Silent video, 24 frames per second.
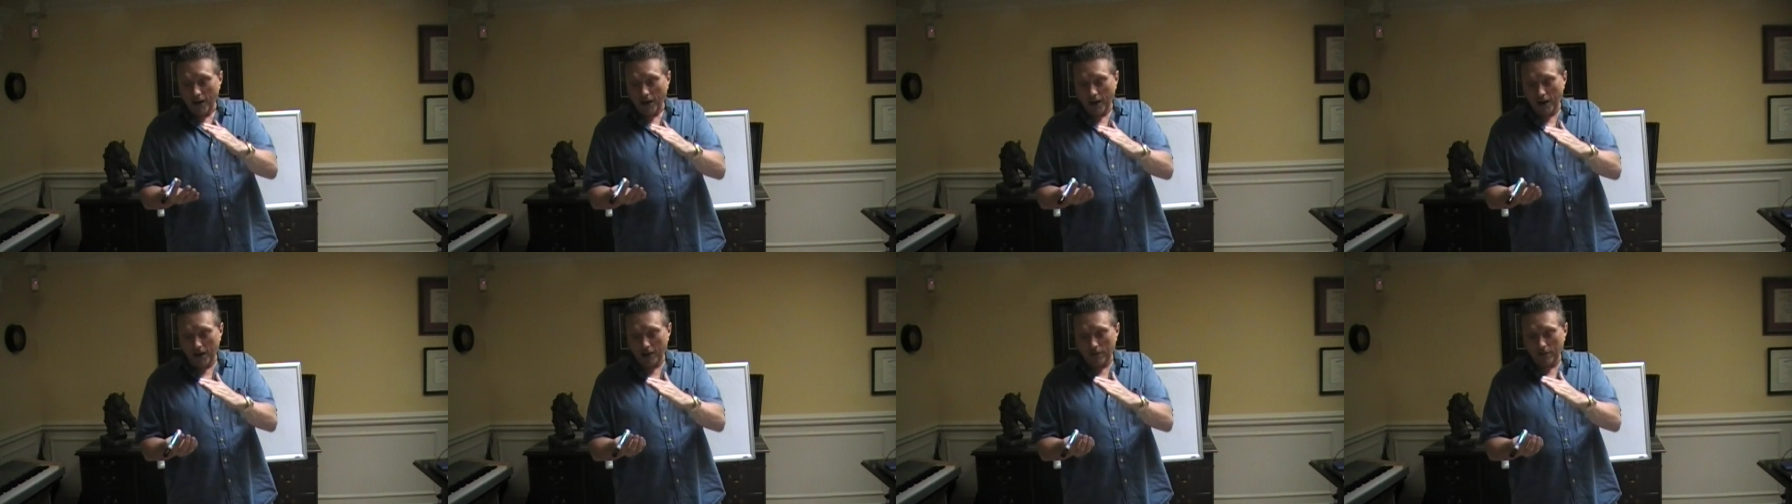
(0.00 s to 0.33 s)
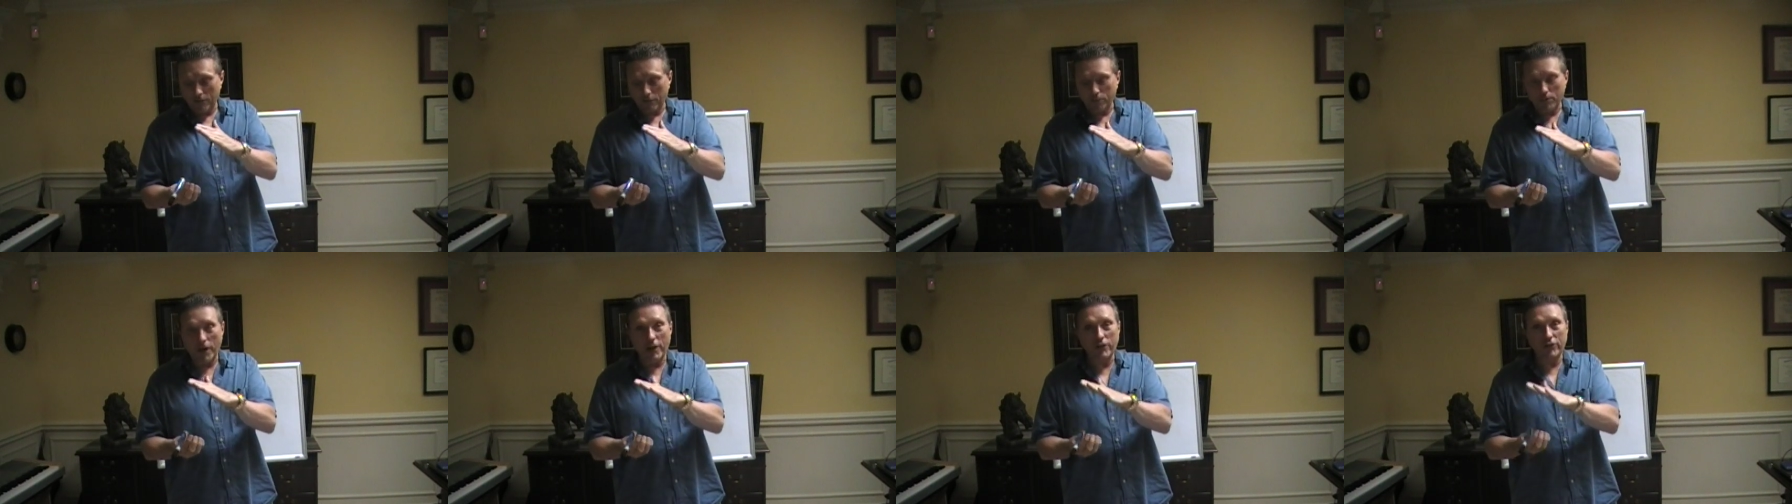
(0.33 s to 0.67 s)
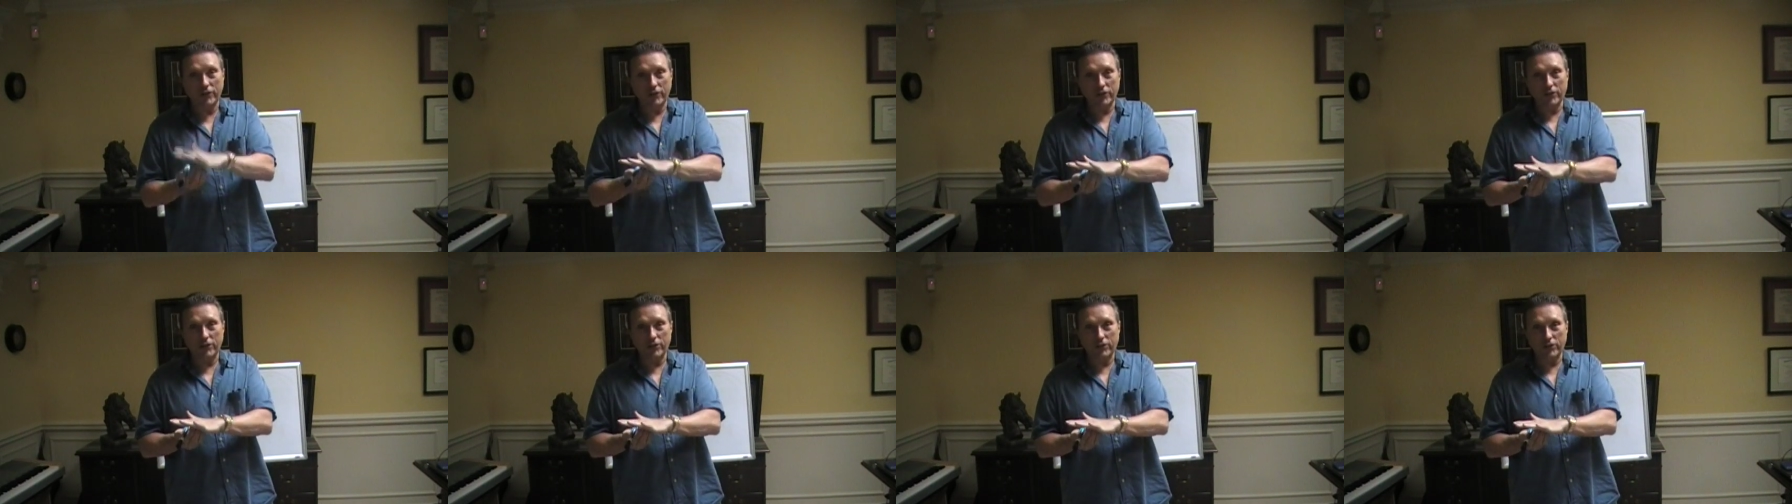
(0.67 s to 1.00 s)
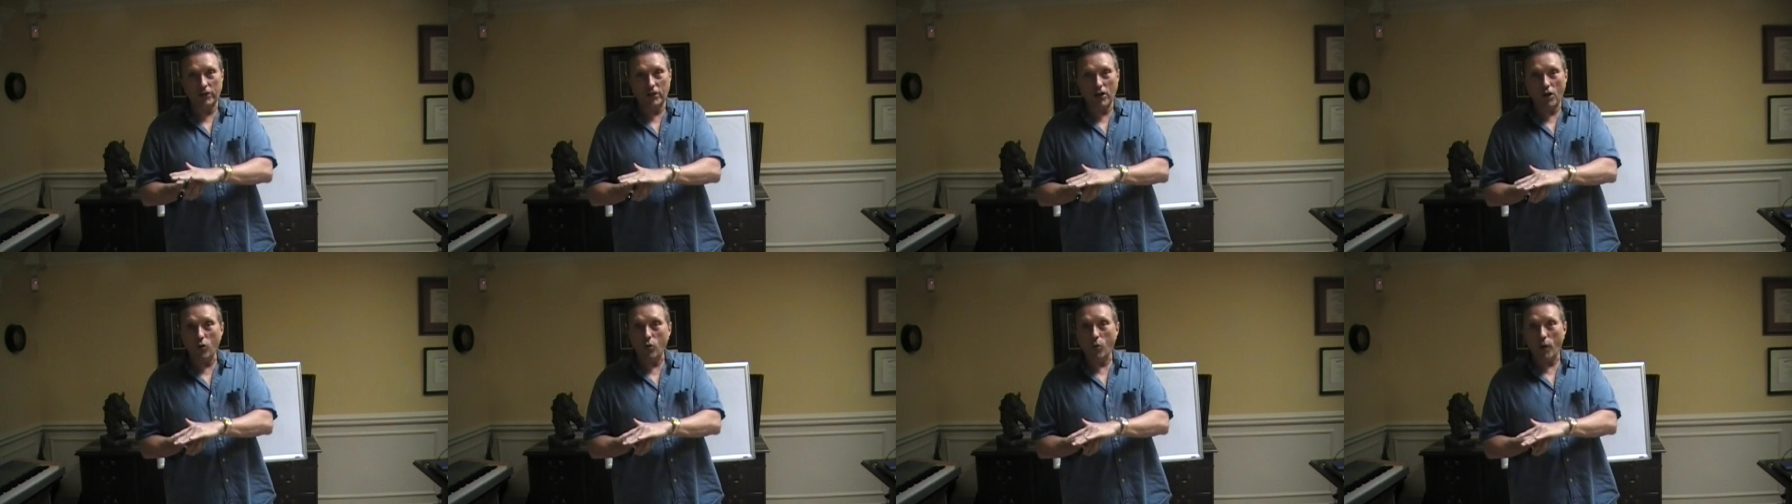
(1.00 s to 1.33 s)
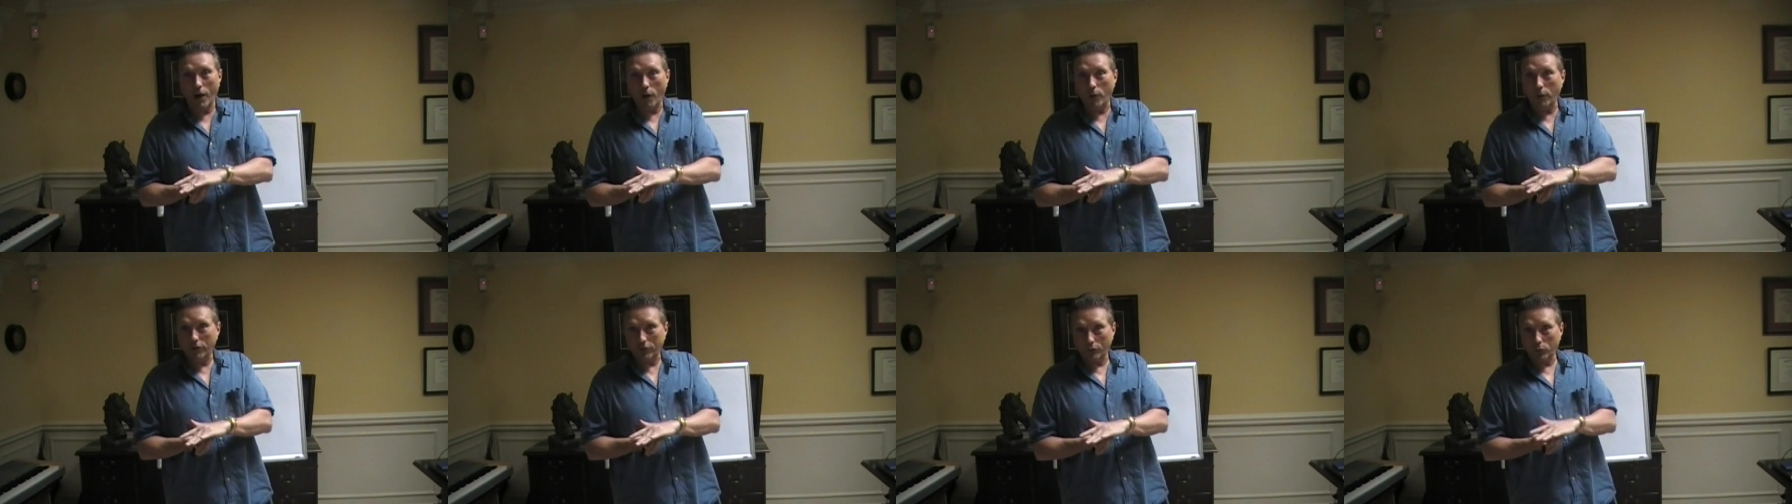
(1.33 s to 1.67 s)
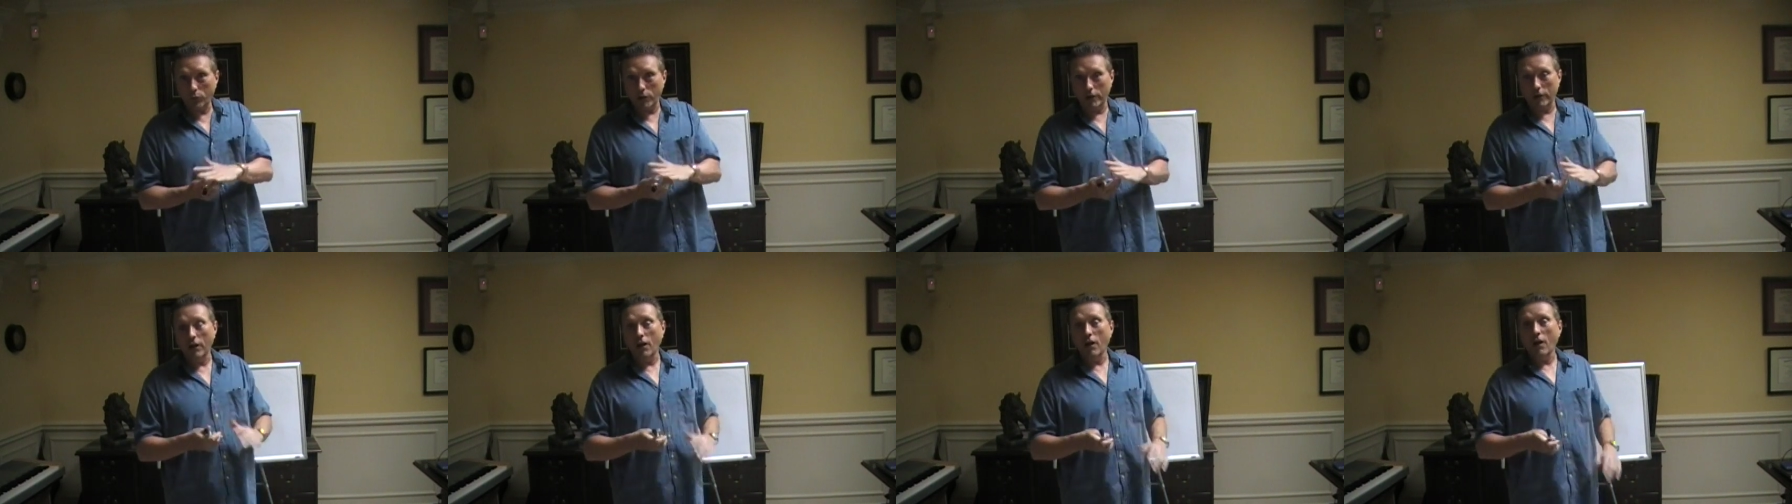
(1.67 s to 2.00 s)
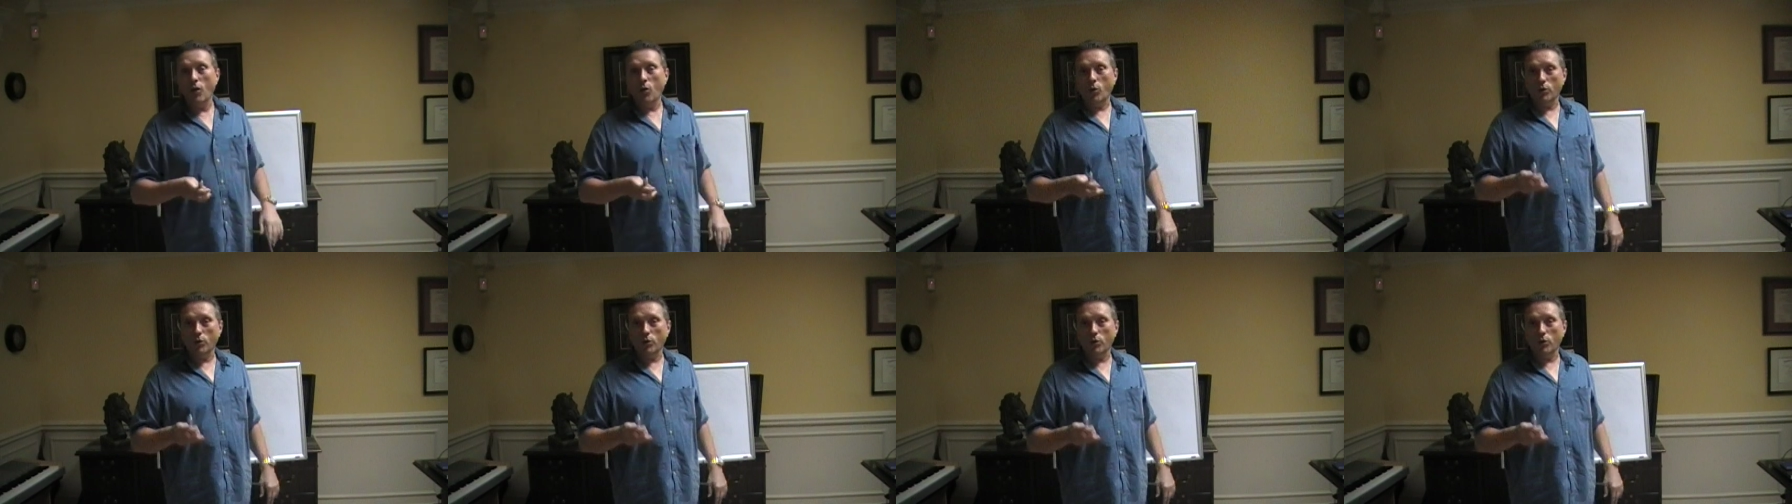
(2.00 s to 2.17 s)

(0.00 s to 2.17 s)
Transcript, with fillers: and basically said, oh, wow, it's sweet.